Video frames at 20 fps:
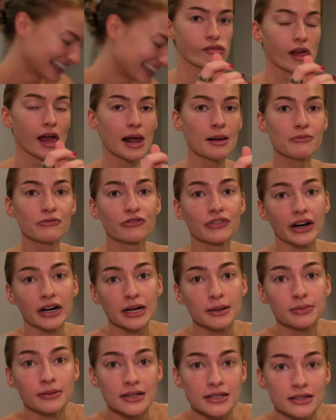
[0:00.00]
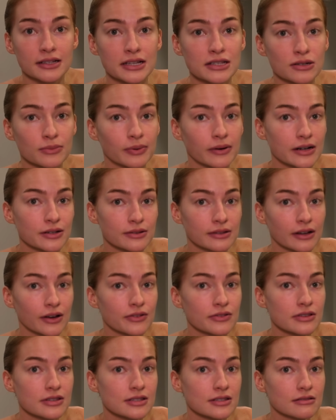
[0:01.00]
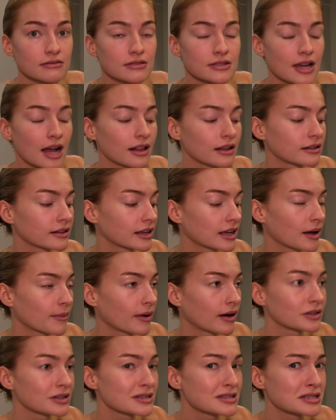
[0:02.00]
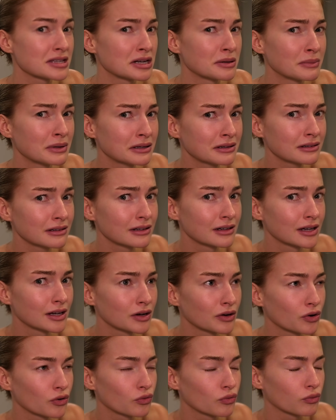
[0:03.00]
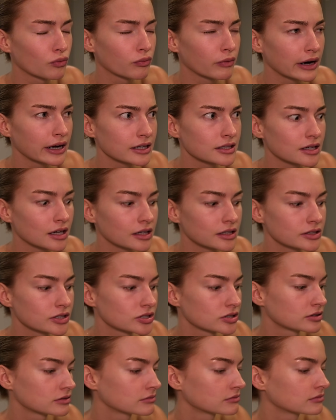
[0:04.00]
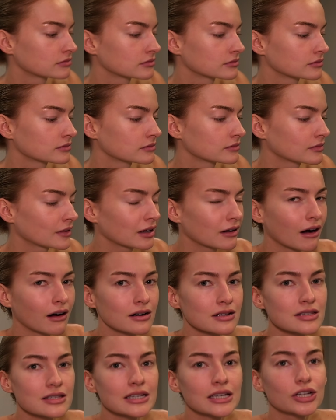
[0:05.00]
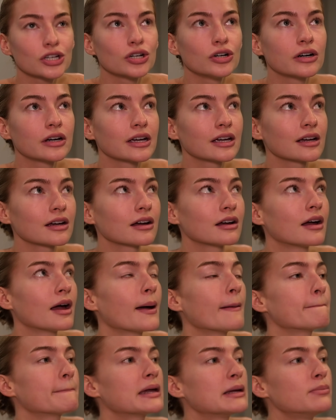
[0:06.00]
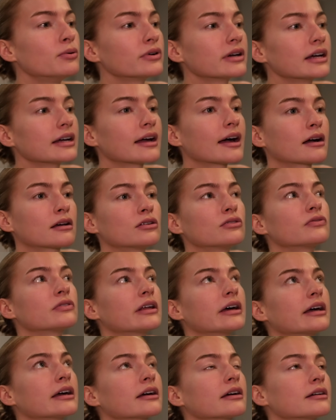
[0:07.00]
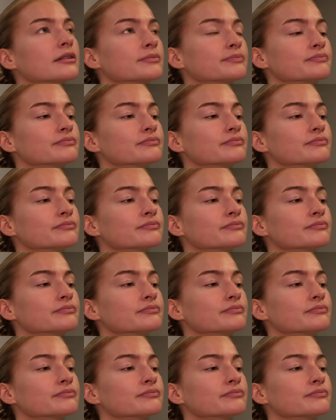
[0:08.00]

I'm very pleasantly surprised how this salad came out. The cinnamon, great touch. Like, honestly, cooking, people get kind of like,